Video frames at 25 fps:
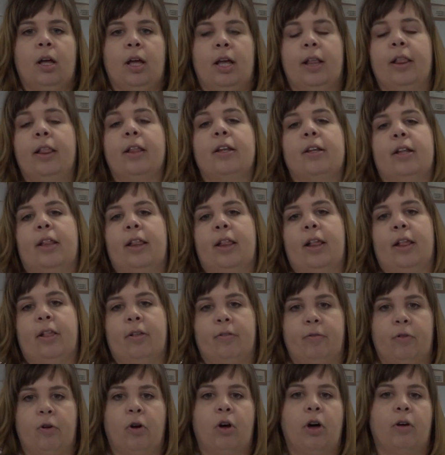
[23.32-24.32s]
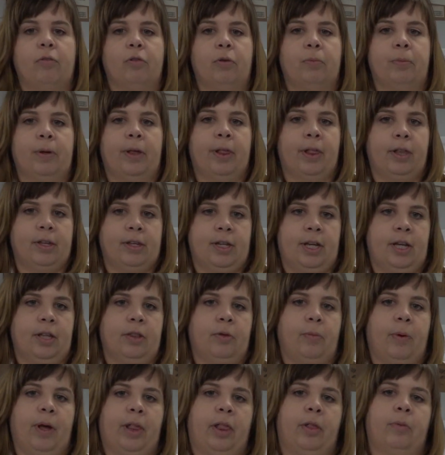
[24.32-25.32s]
incidences of obesity
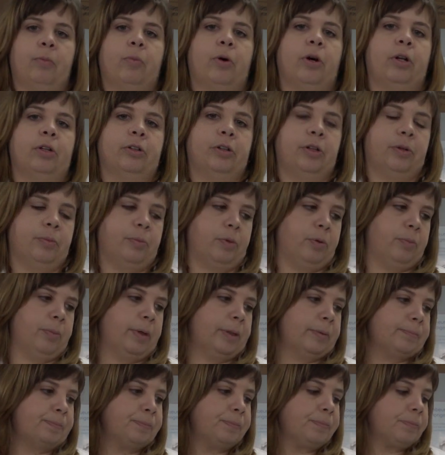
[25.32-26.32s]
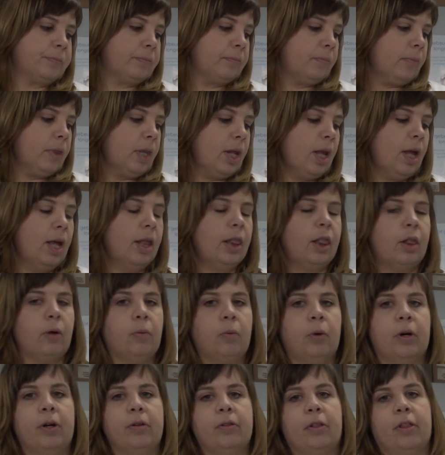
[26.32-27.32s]
in the Western world at the moment. And so
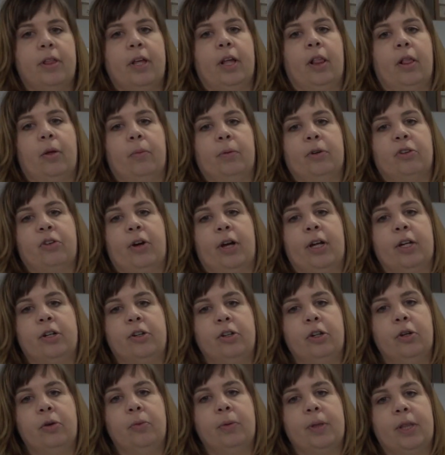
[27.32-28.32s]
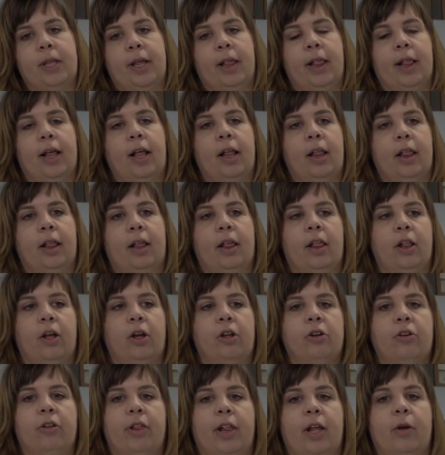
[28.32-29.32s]
one of the things that we try and do with these cells is to
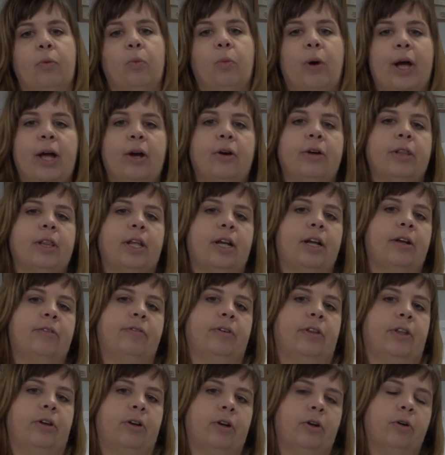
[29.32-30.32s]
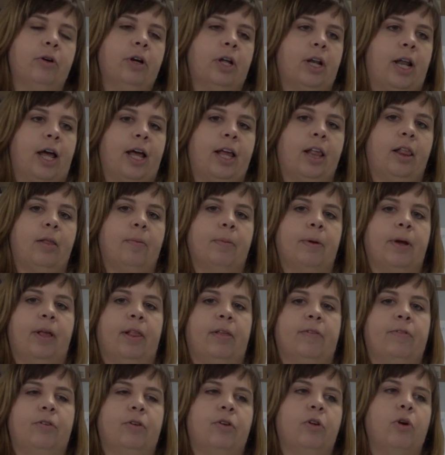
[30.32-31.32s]
understand where in the liver they're localized,
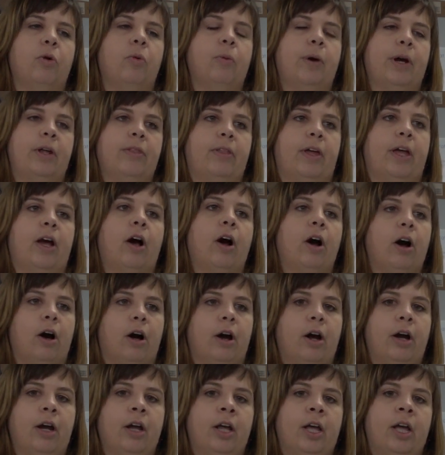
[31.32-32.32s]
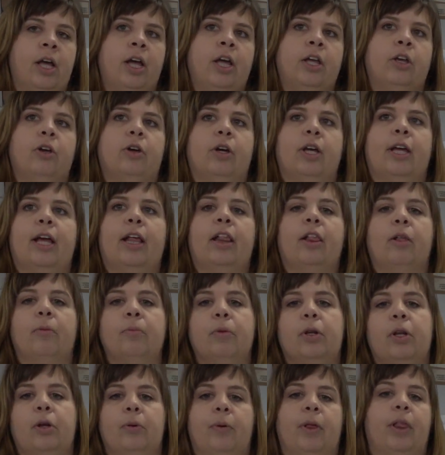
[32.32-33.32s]
because if you know where they are, you can get some
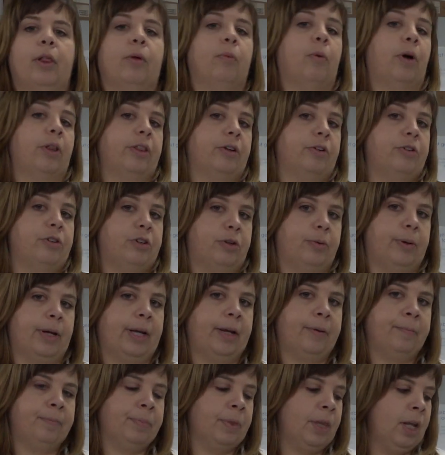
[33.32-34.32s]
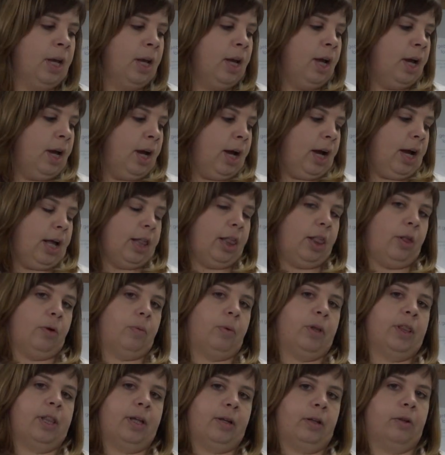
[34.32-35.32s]
clue as to what they're doing. And so
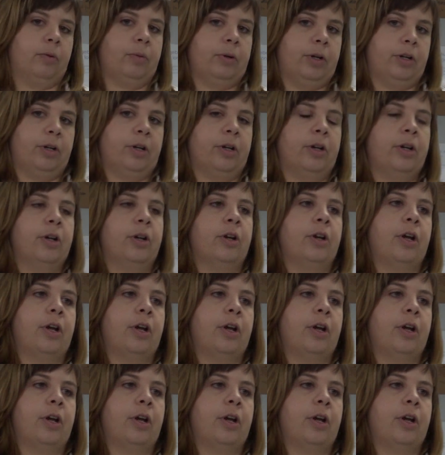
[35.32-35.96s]
one thing that we're